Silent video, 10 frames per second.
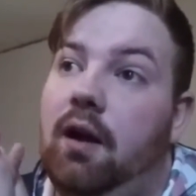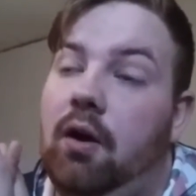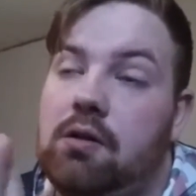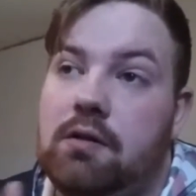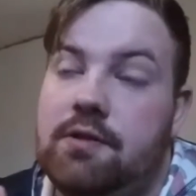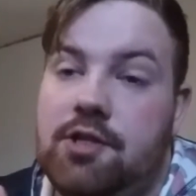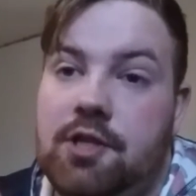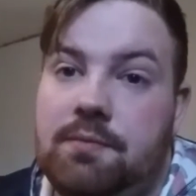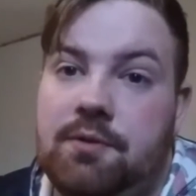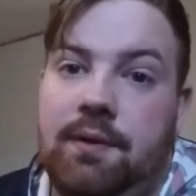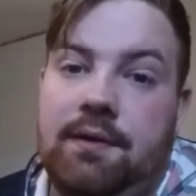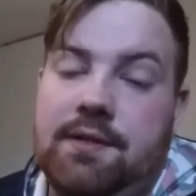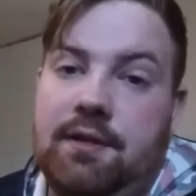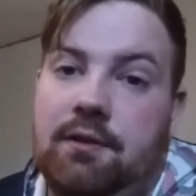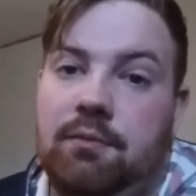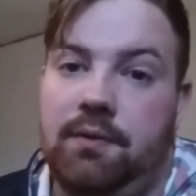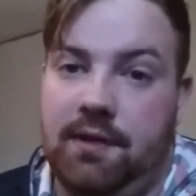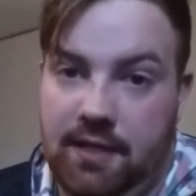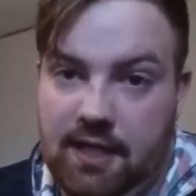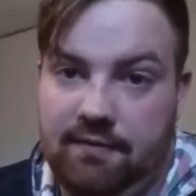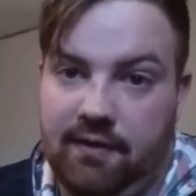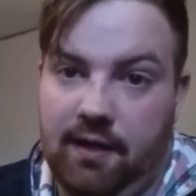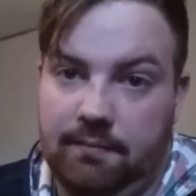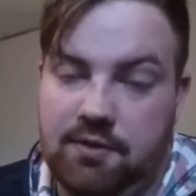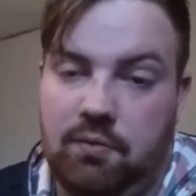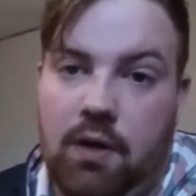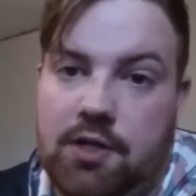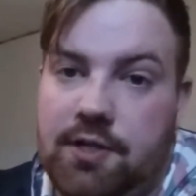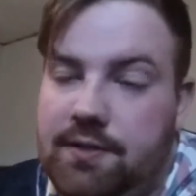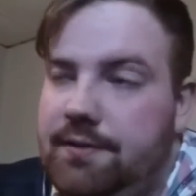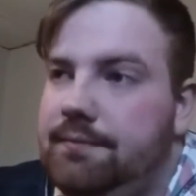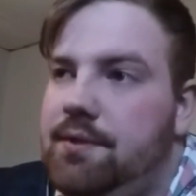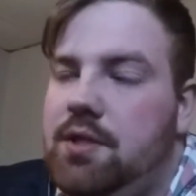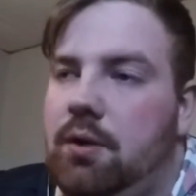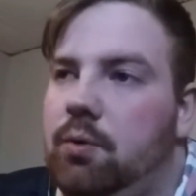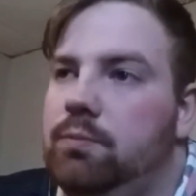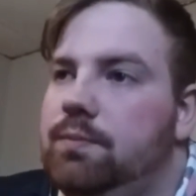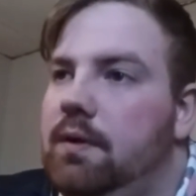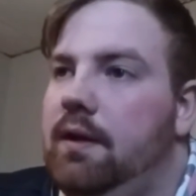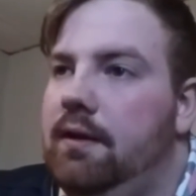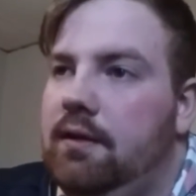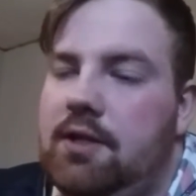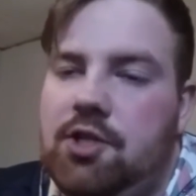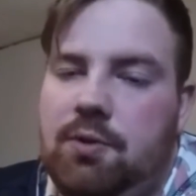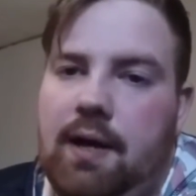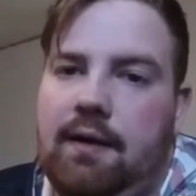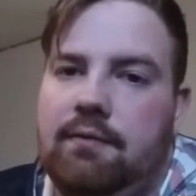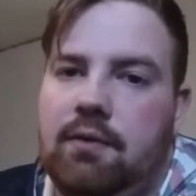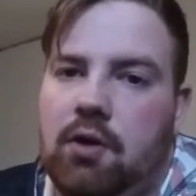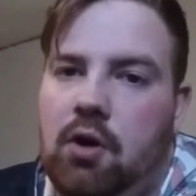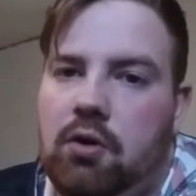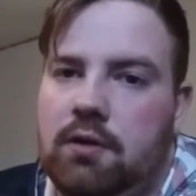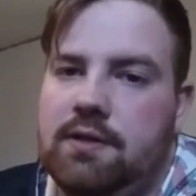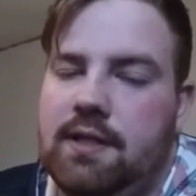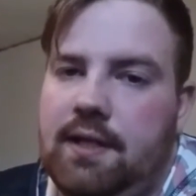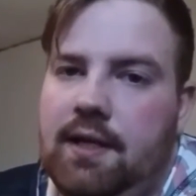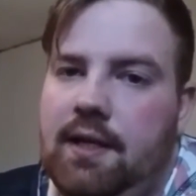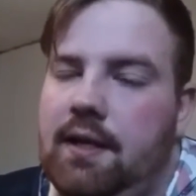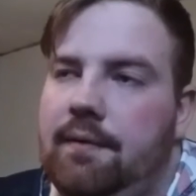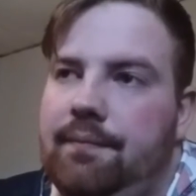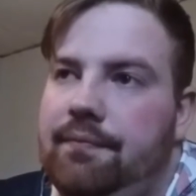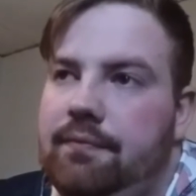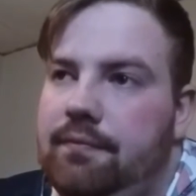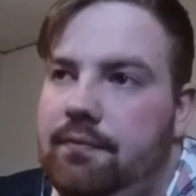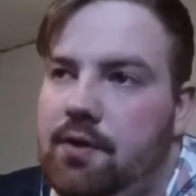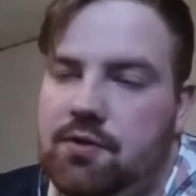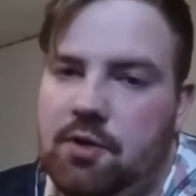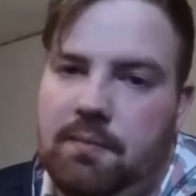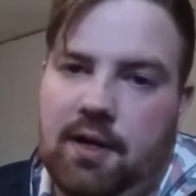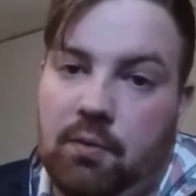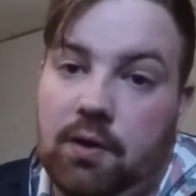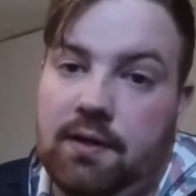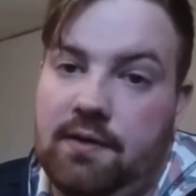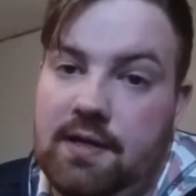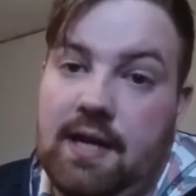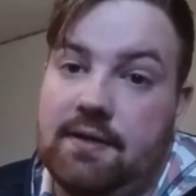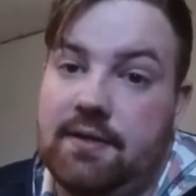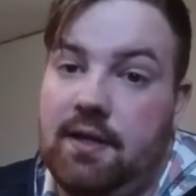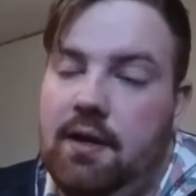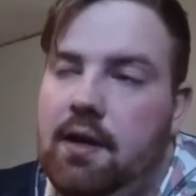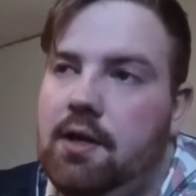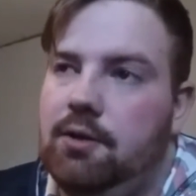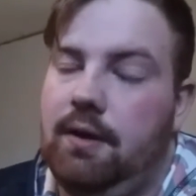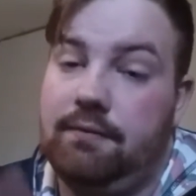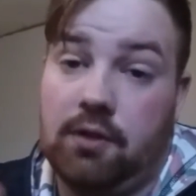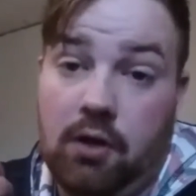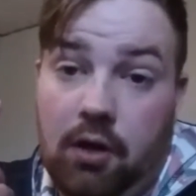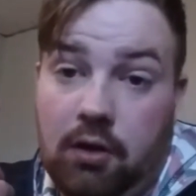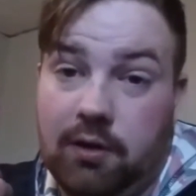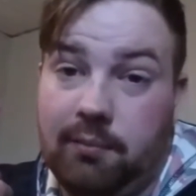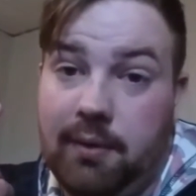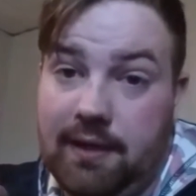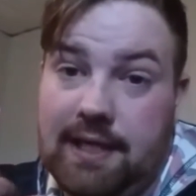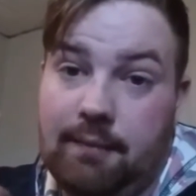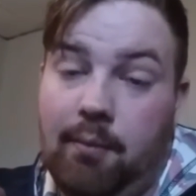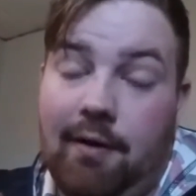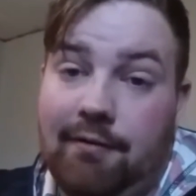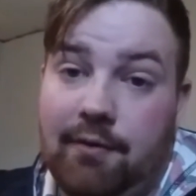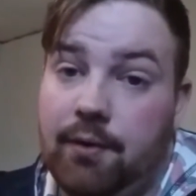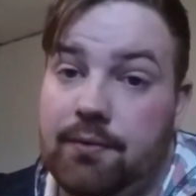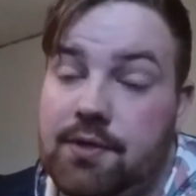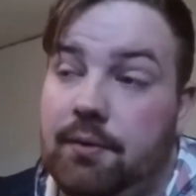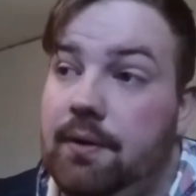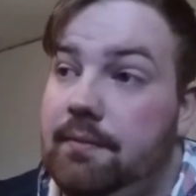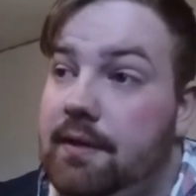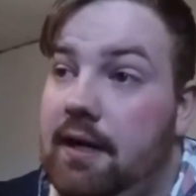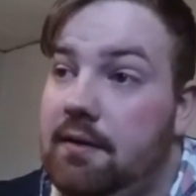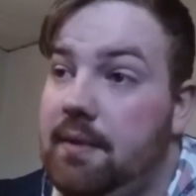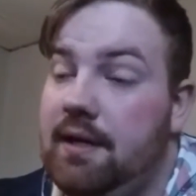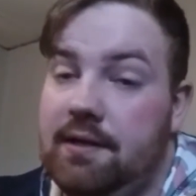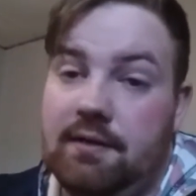all of the gyms around here are with the key fob swatches. So unless you have a card to get in, there's nobody working the desk. You have to call and pay Deb by phone, so it kind of made it